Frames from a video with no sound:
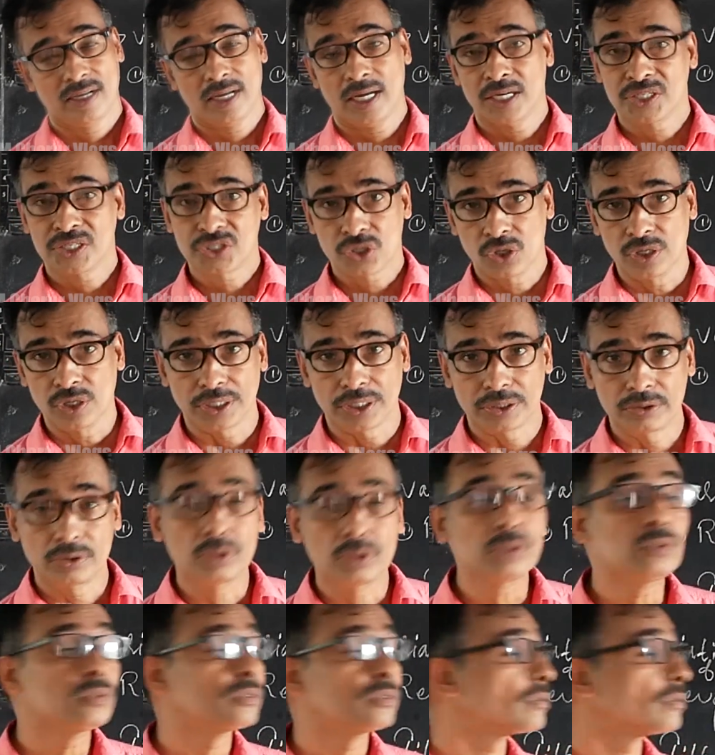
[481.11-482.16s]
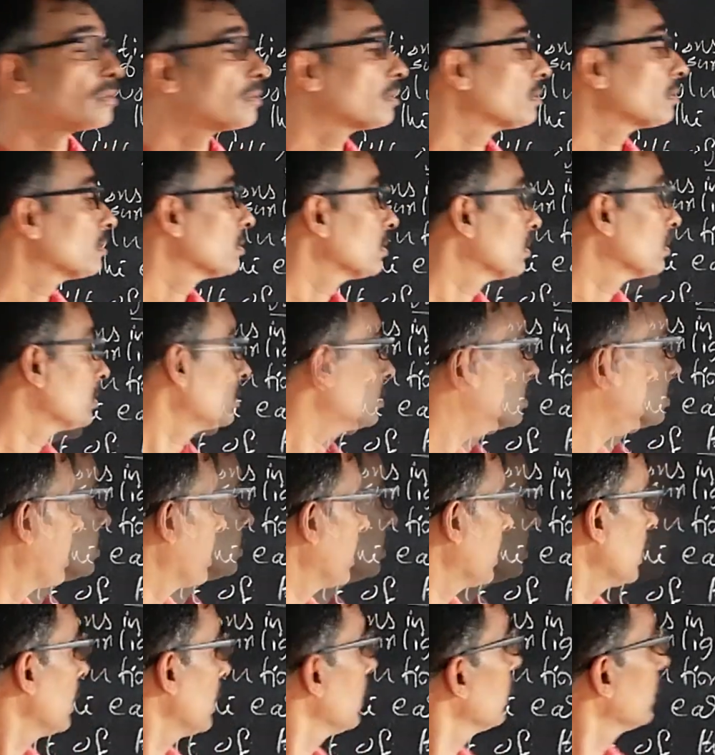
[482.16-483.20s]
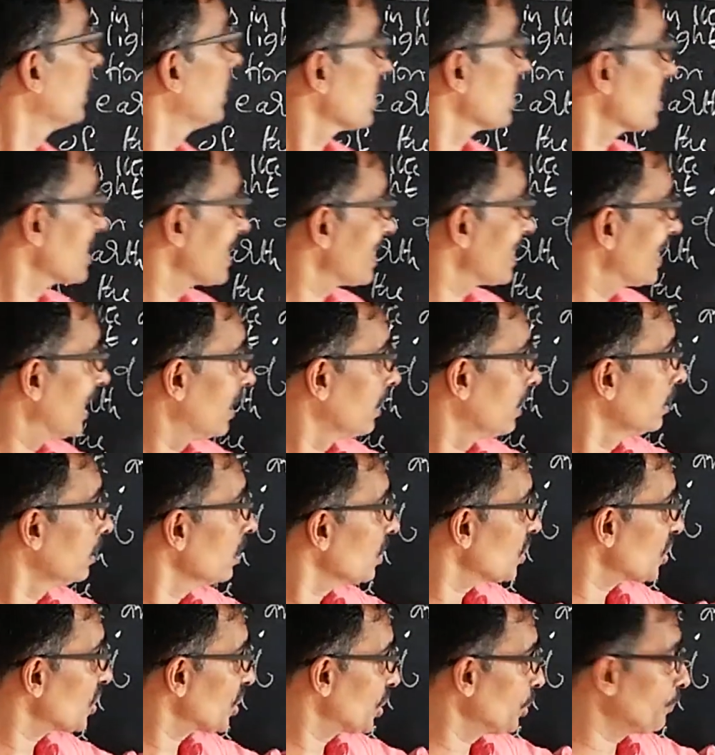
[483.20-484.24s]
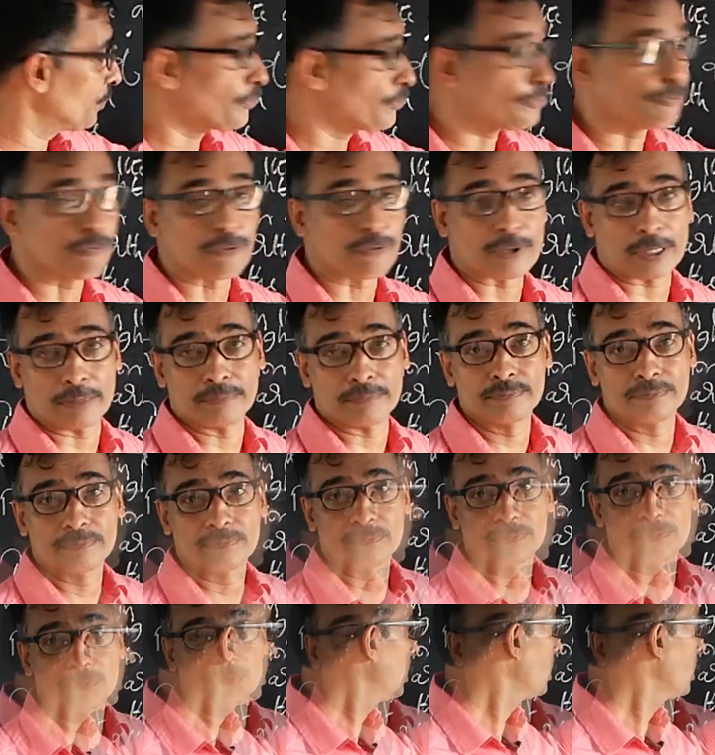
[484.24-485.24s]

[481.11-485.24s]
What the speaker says: I told you the sun shifts from